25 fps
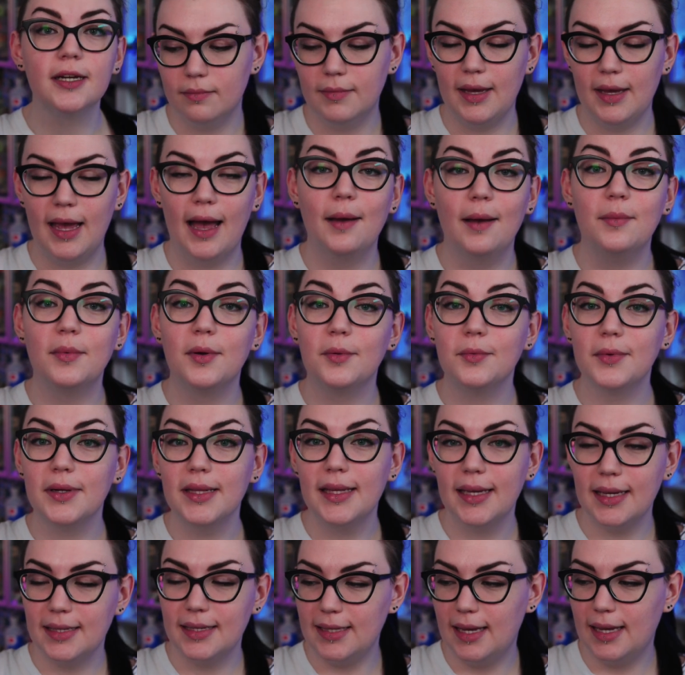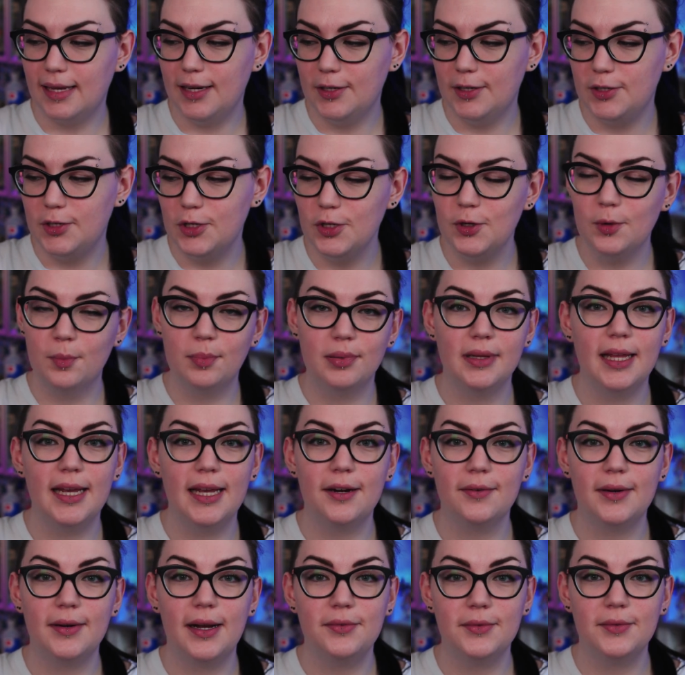Yeah, I'm really excited to play
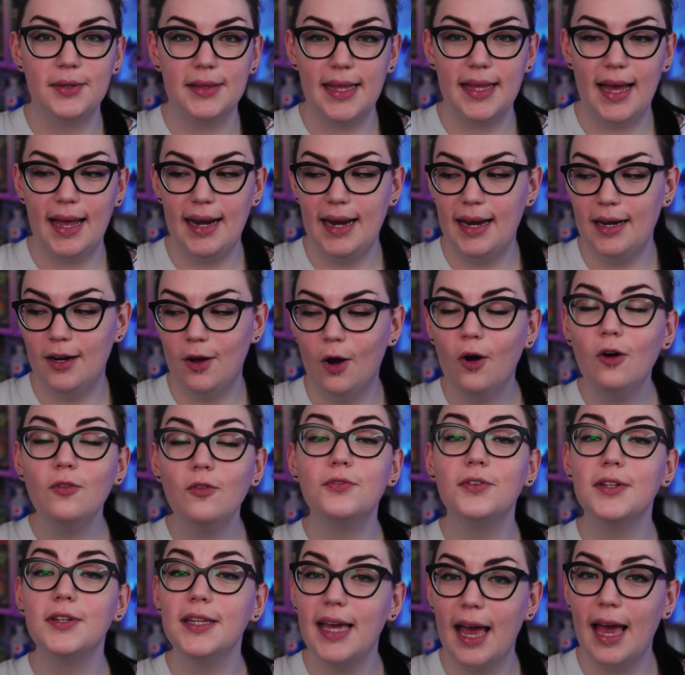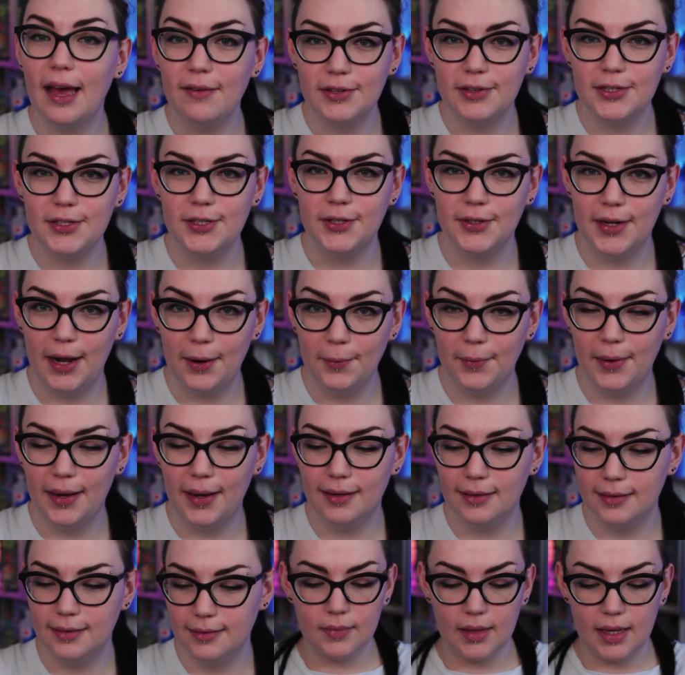around with that and hopefully have it turn out
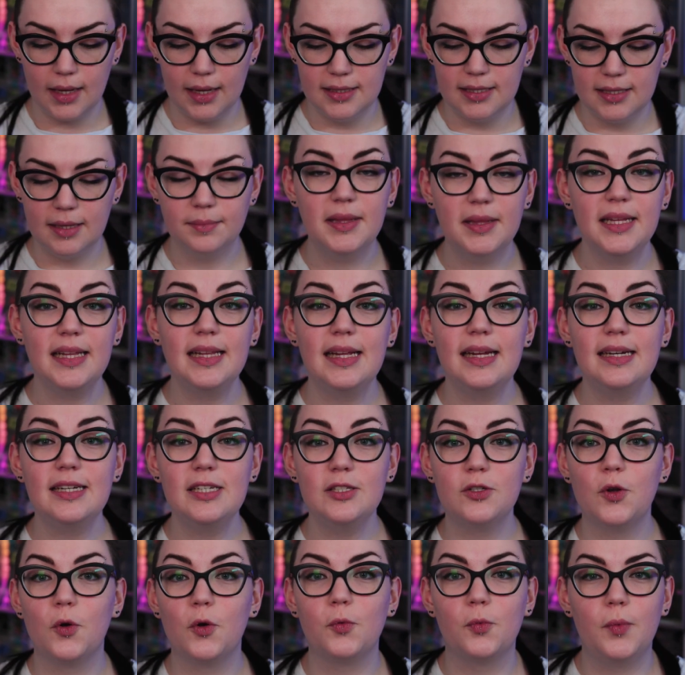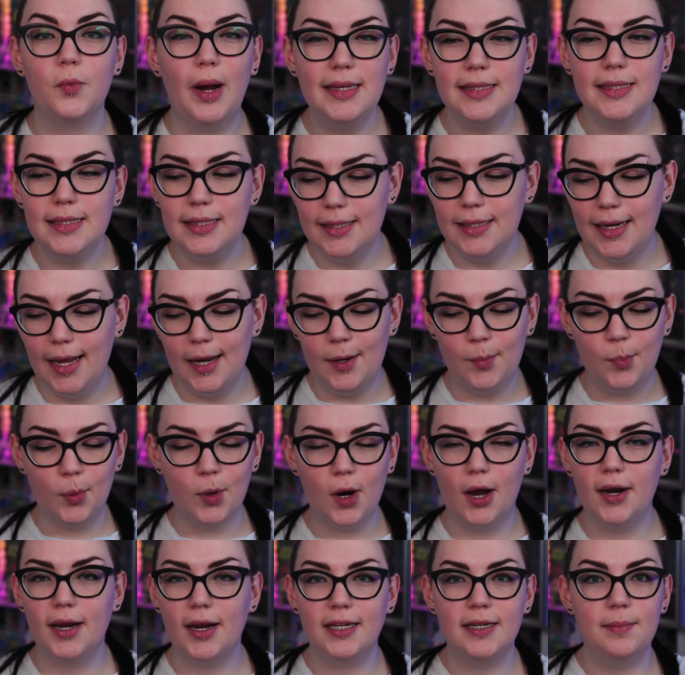well something that is resin and
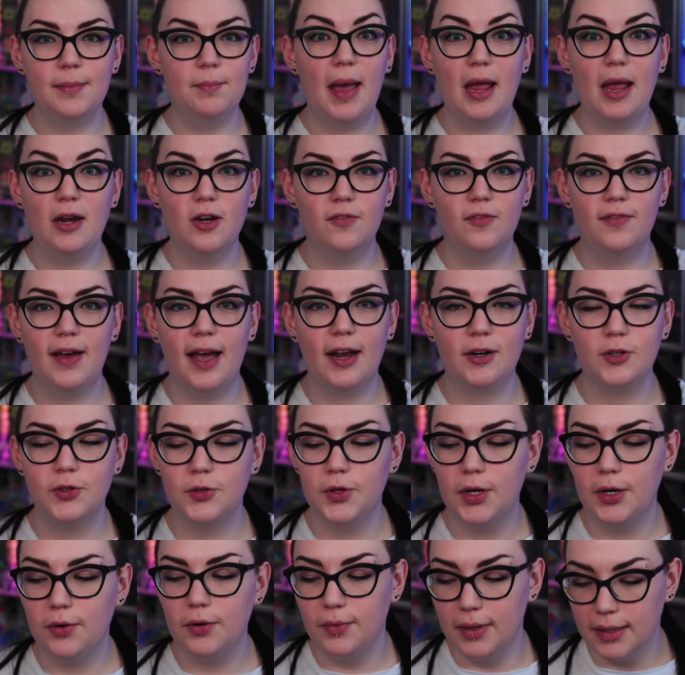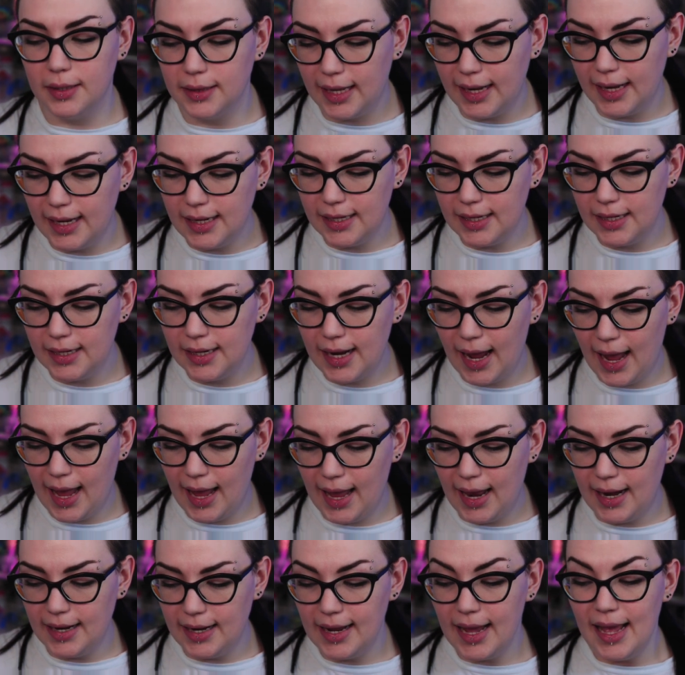product manufacturing related
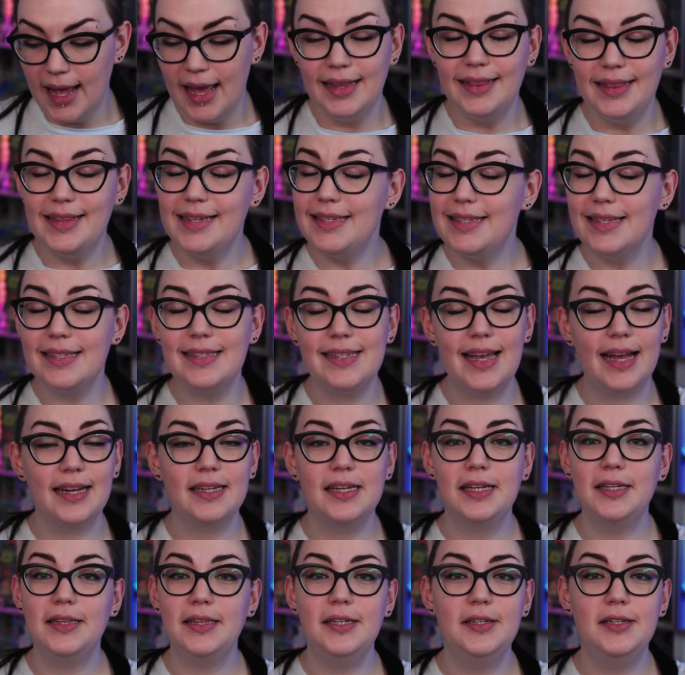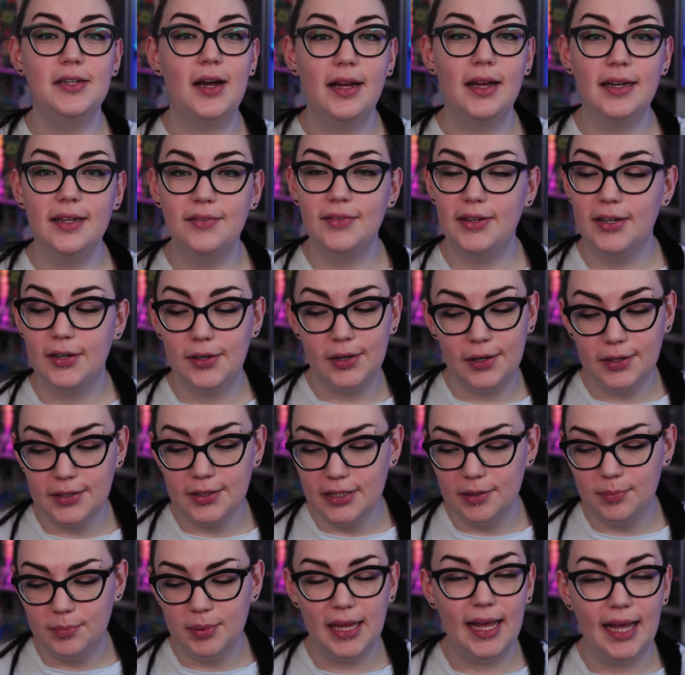and this is technically not even an art
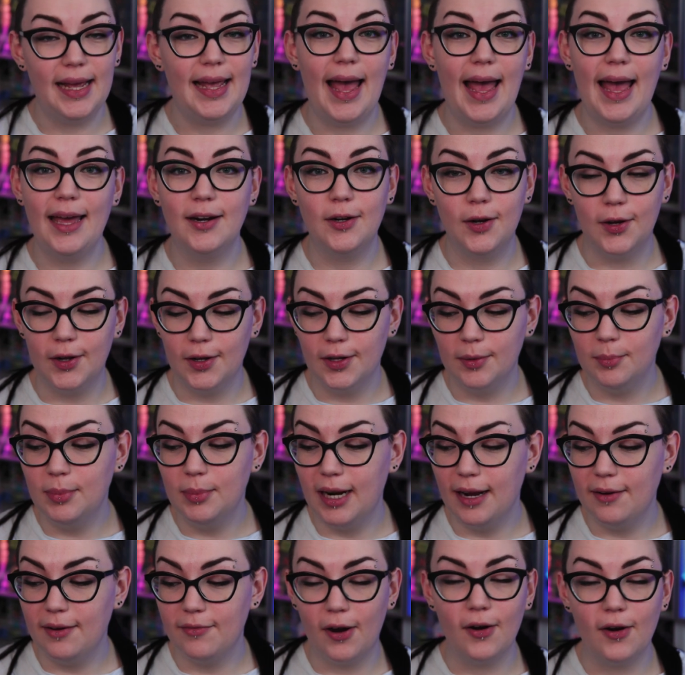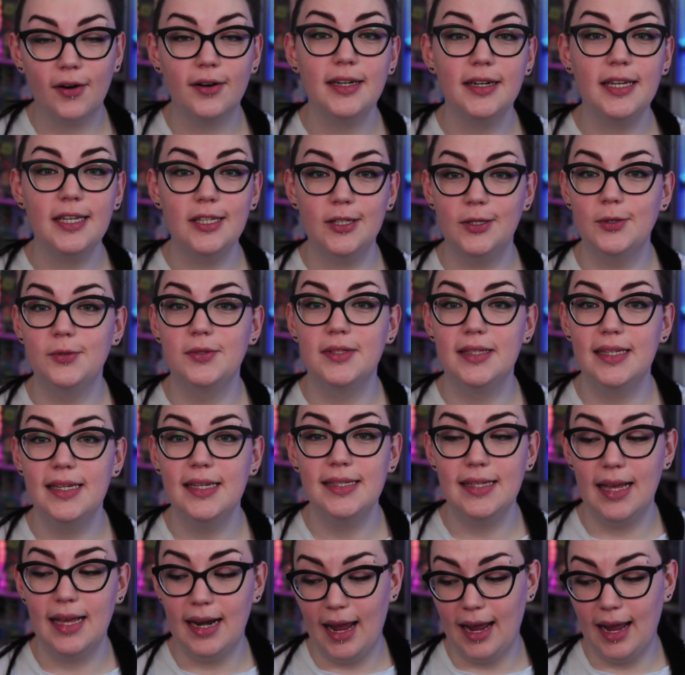supply at all but I've already used
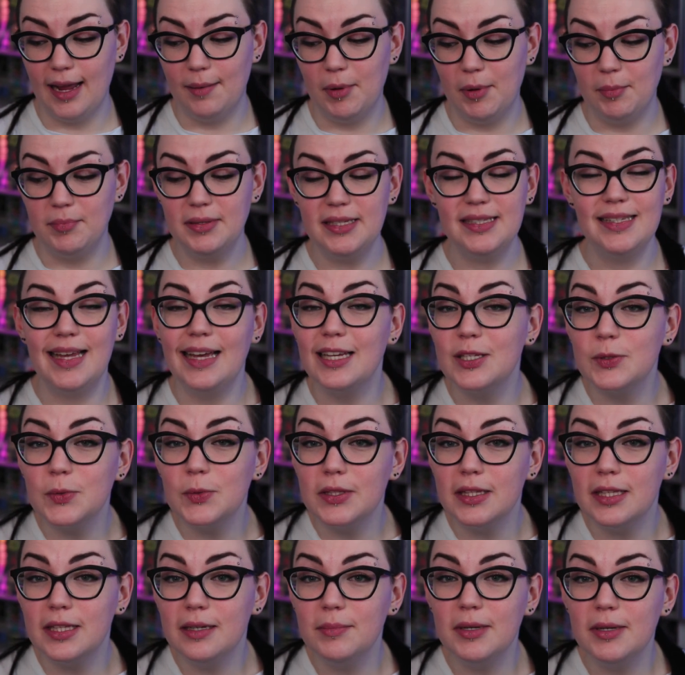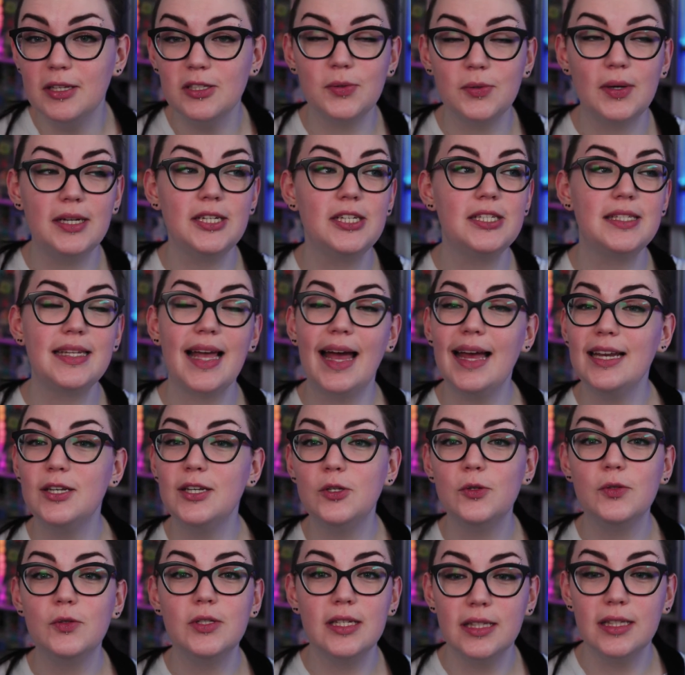these and I am obsessed with them so I just had
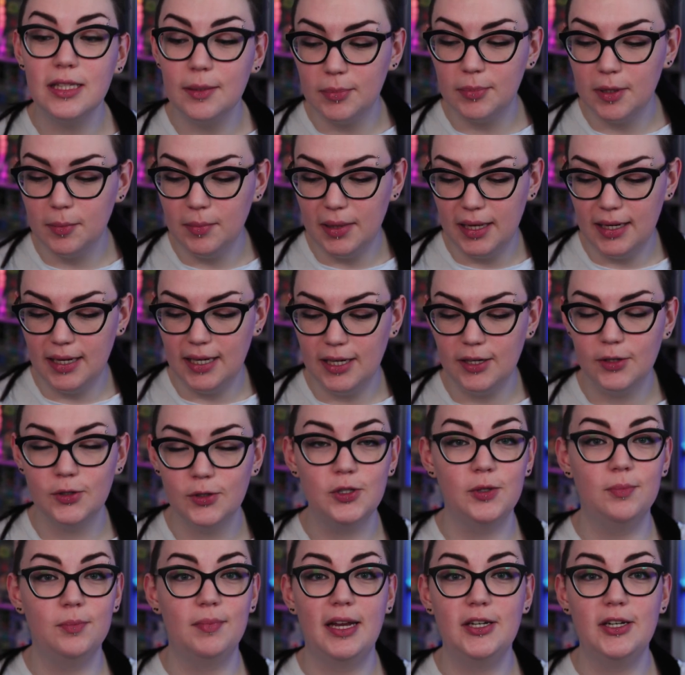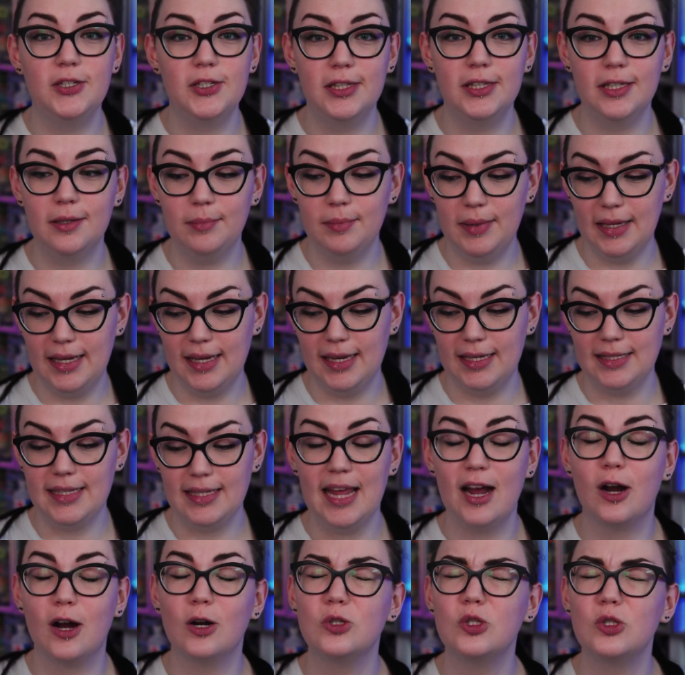to slip them in here to mention them because
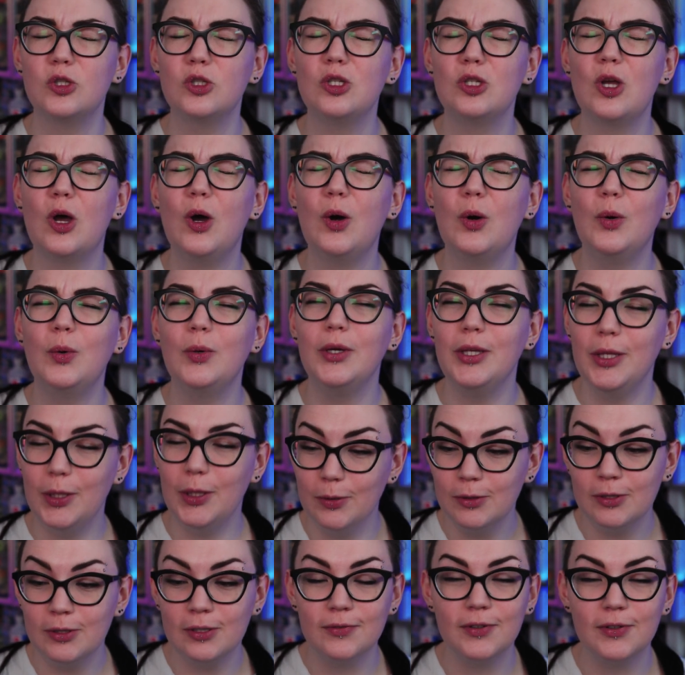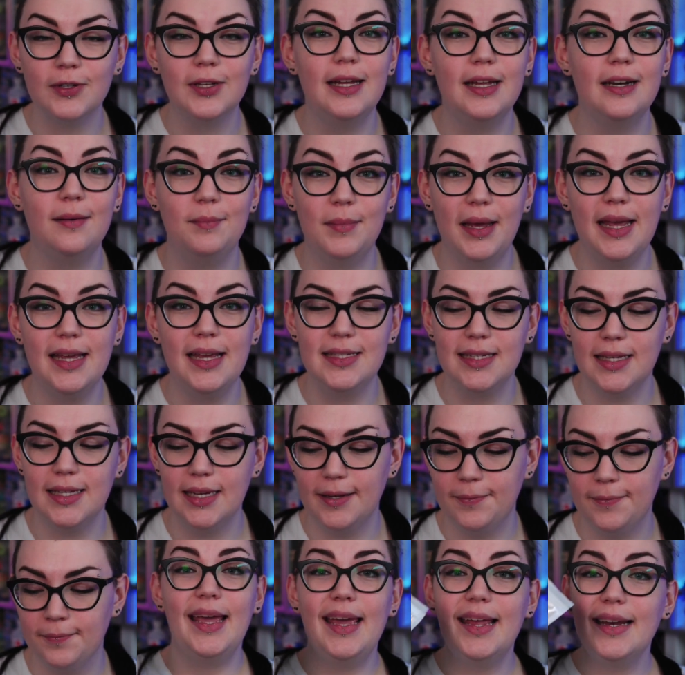they are so useful and
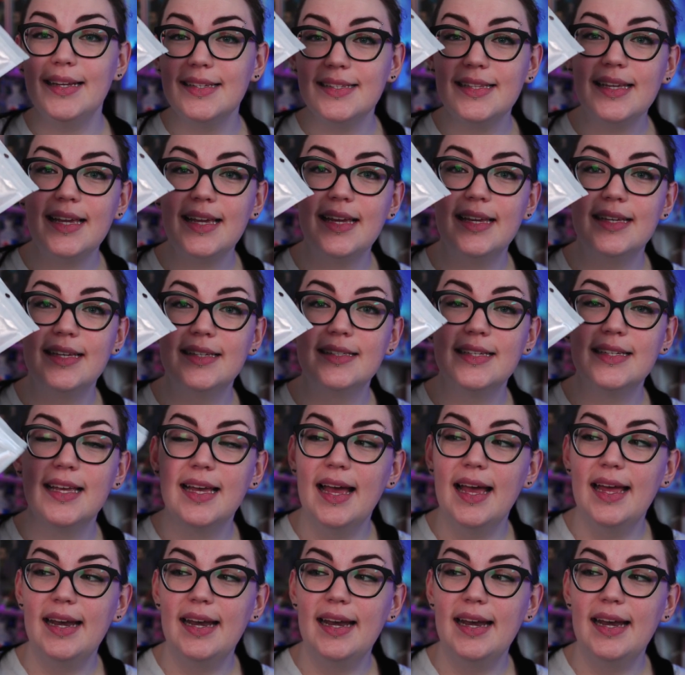amazing. It is these.